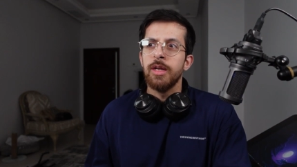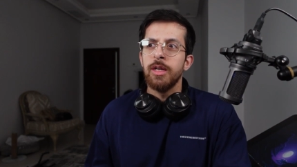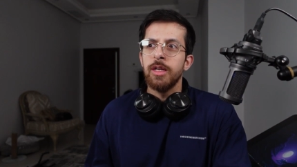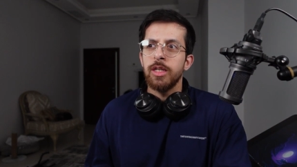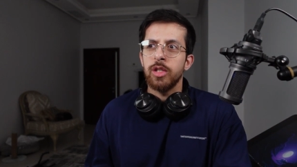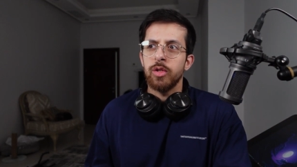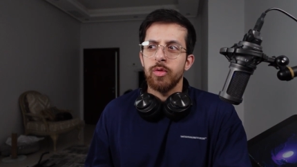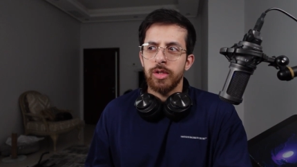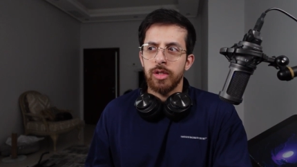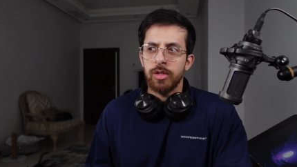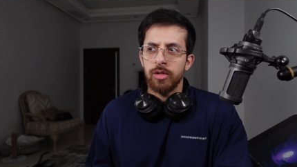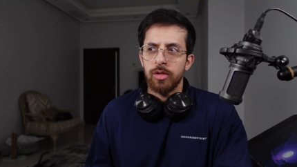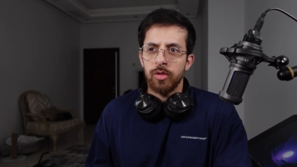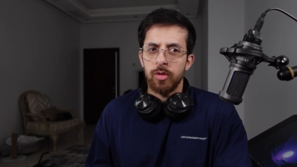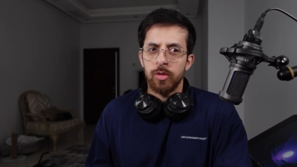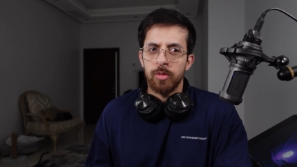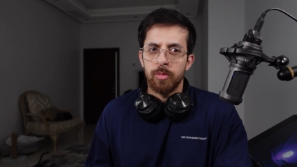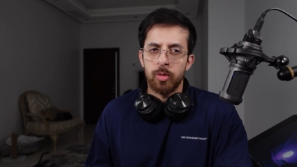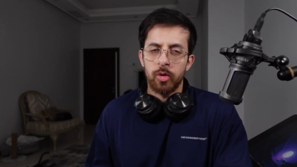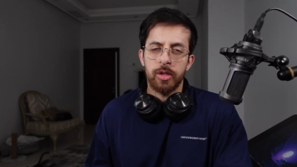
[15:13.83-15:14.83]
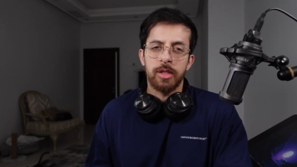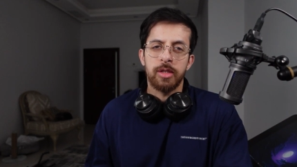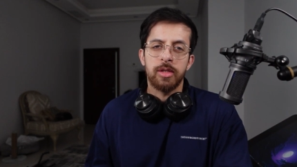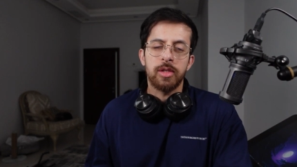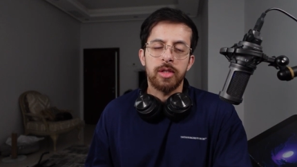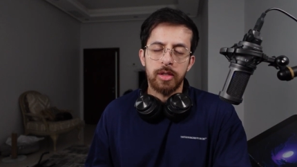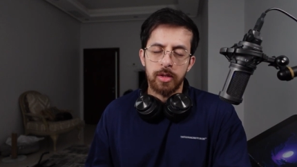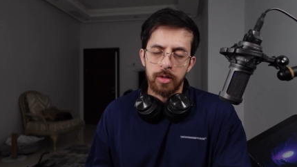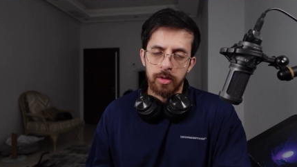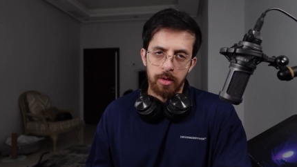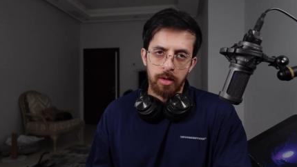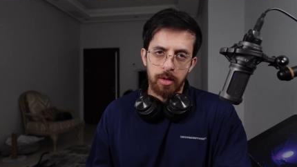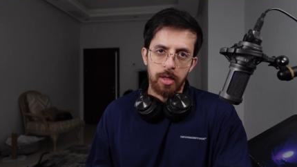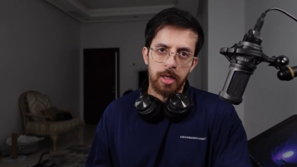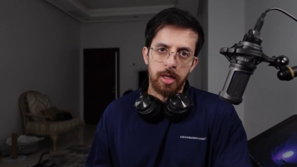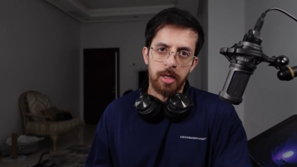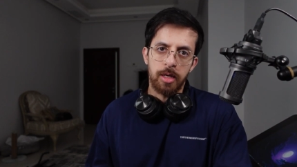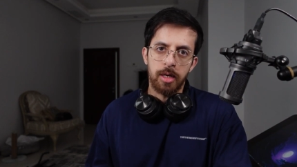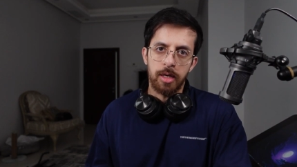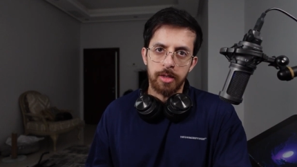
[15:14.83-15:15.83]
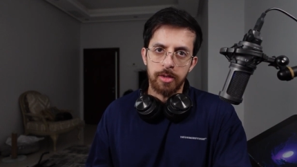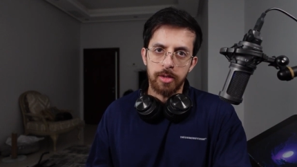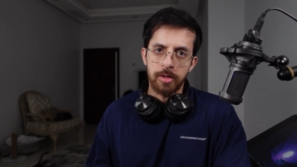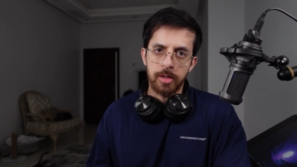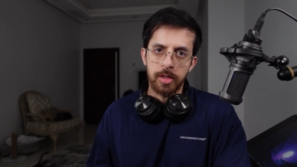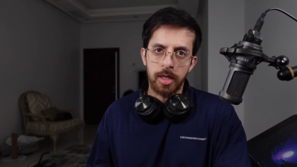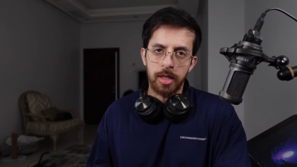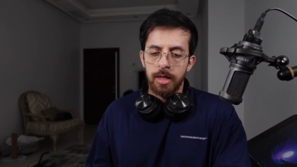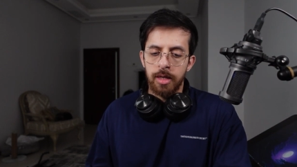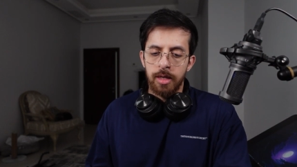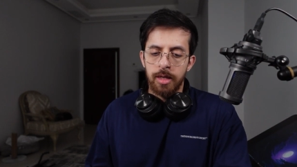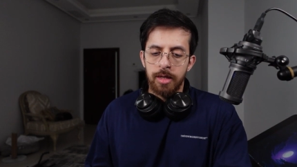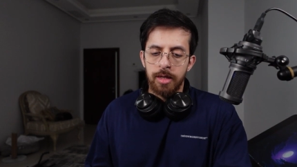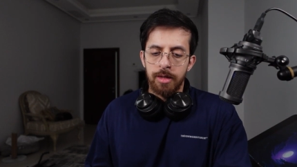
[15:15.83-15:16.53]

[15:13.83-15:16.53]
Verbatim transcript: you wish to do more consistently, let's say,